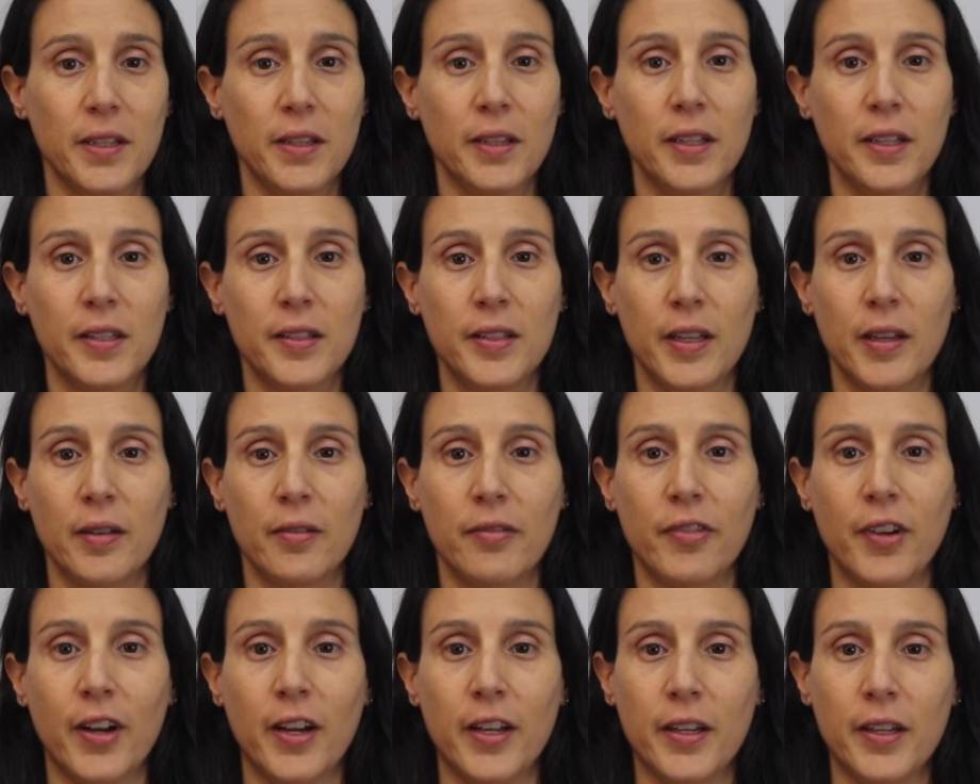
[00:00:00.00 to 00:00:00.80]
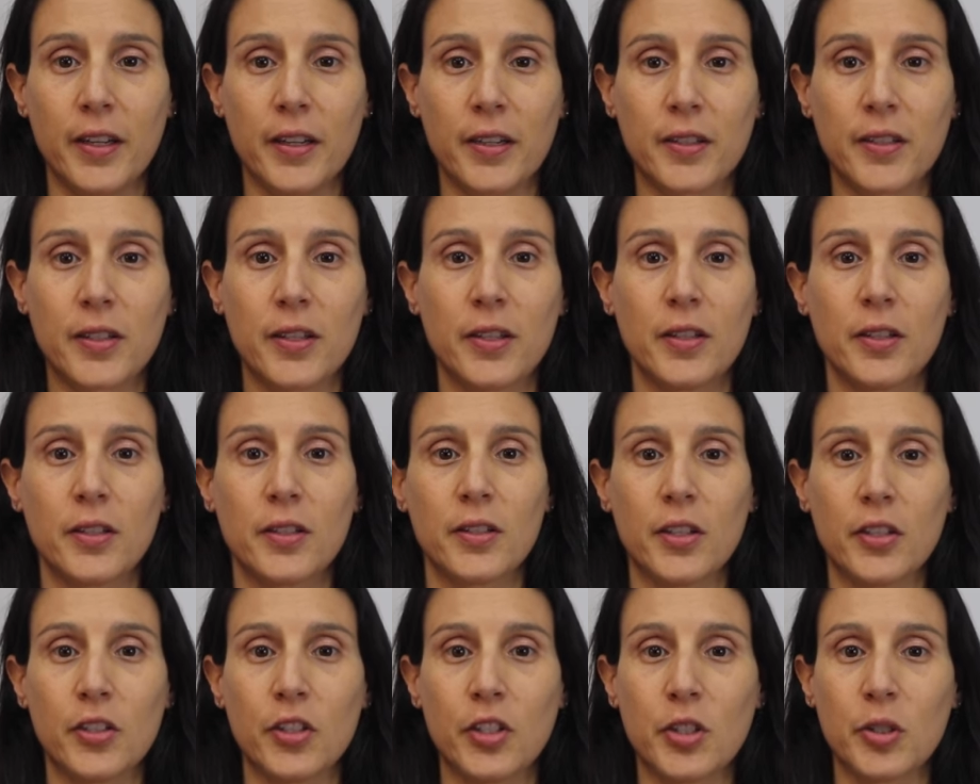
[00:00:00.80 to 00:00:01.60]
on exam findings
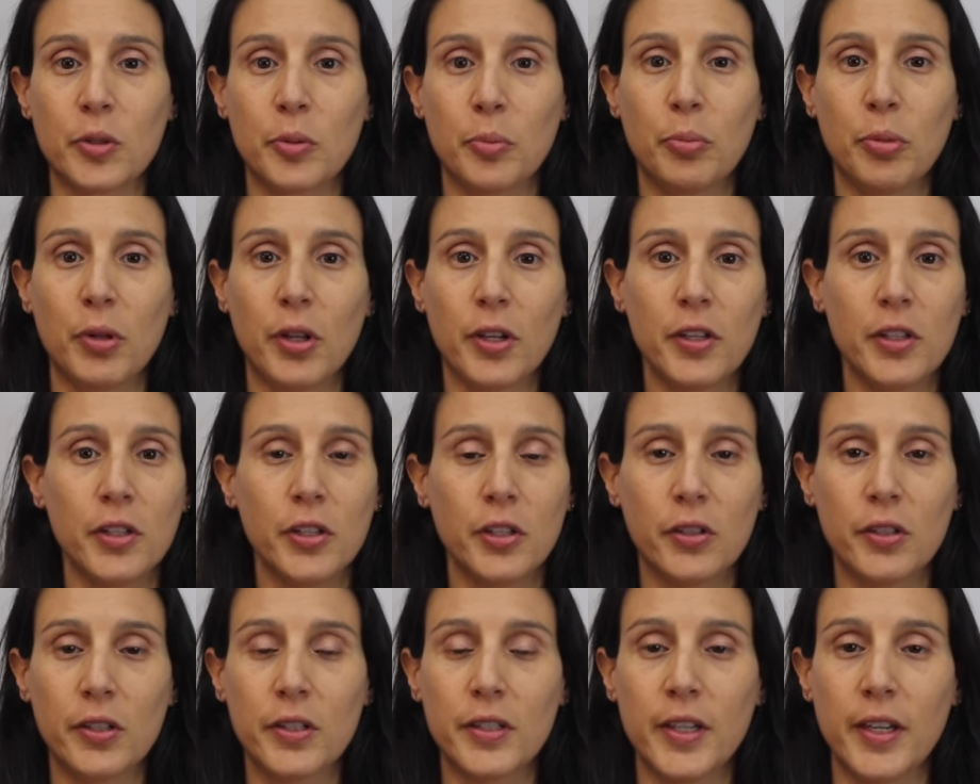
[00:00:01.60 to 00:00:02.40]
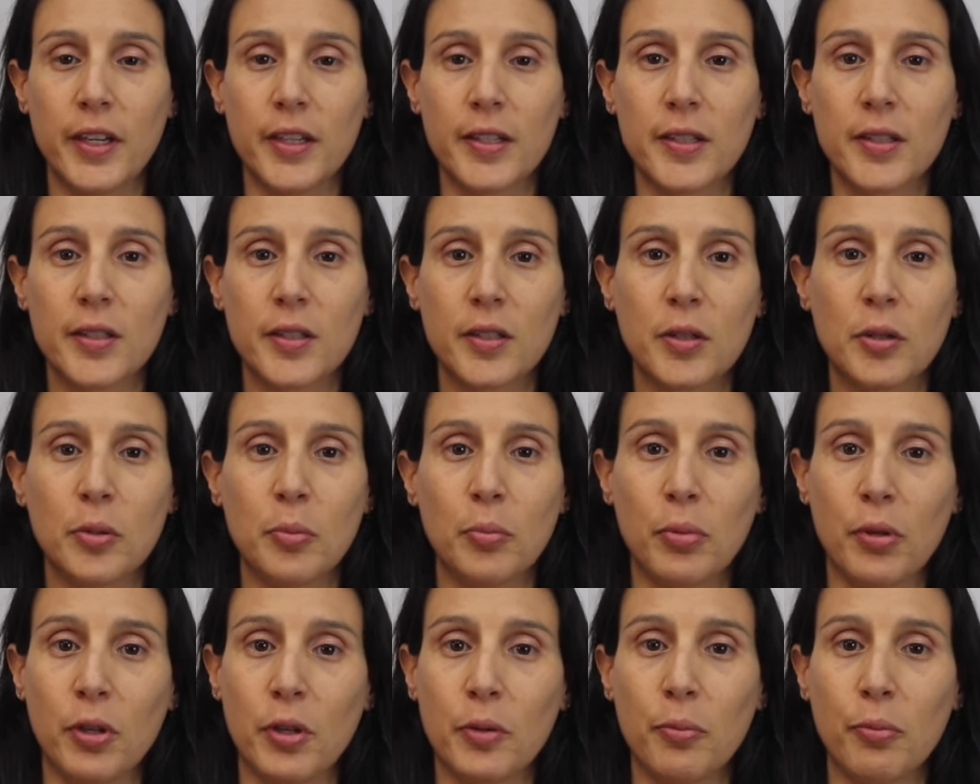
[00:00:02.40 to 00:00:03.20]
such as blood and urine tests,
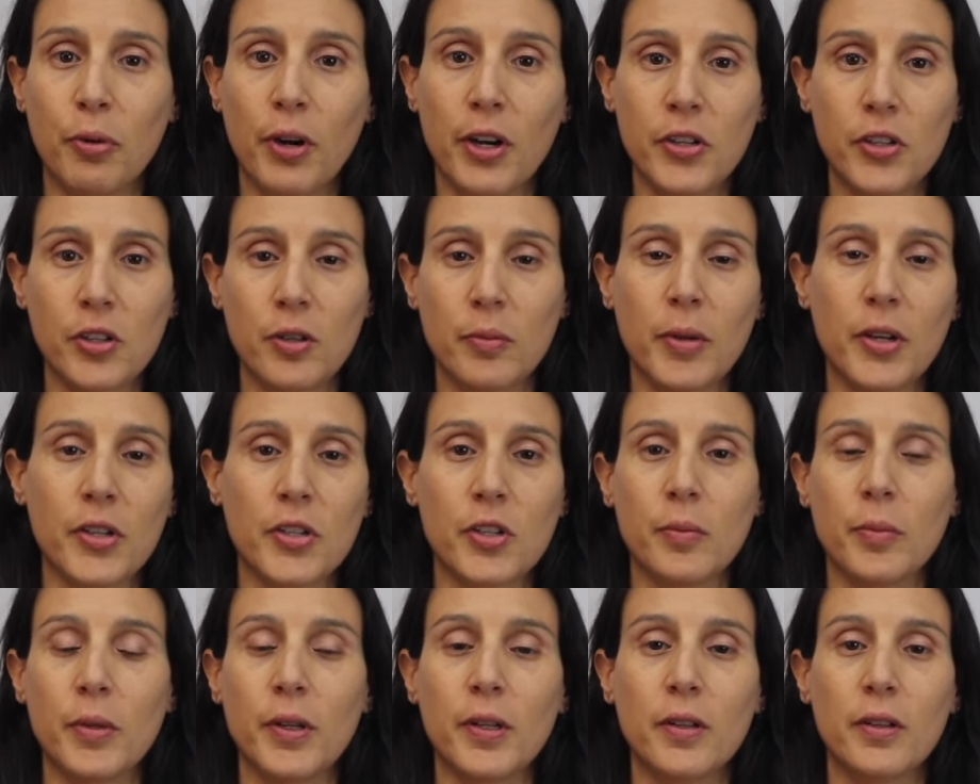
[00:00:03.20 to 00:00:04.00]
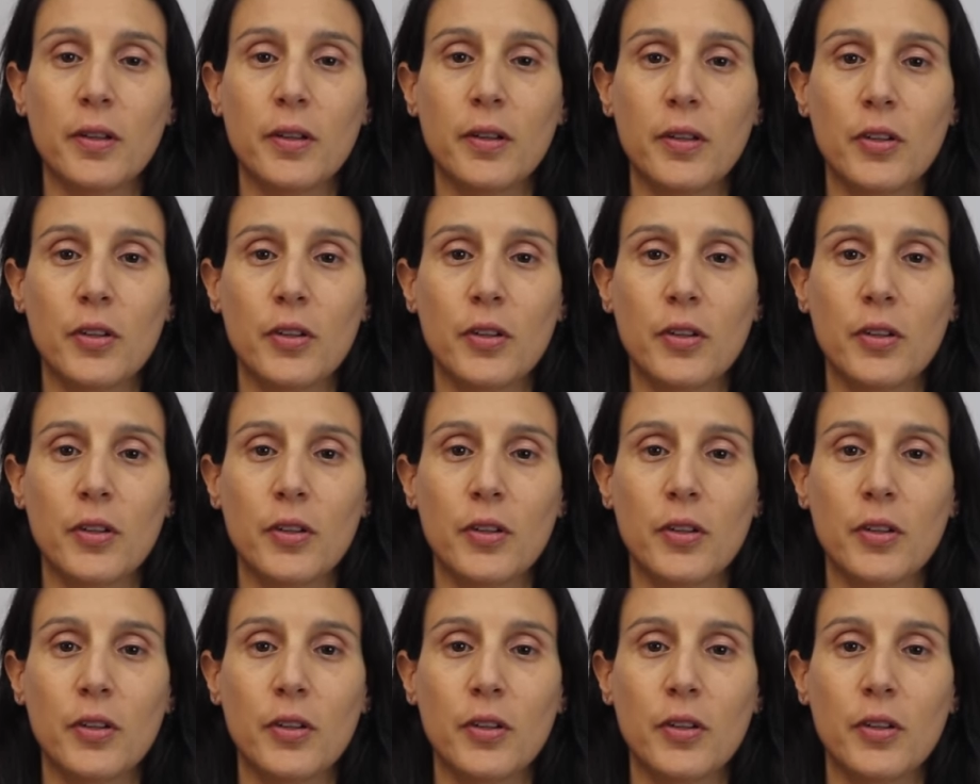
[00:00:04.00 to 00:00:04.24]
blood pressure measurement,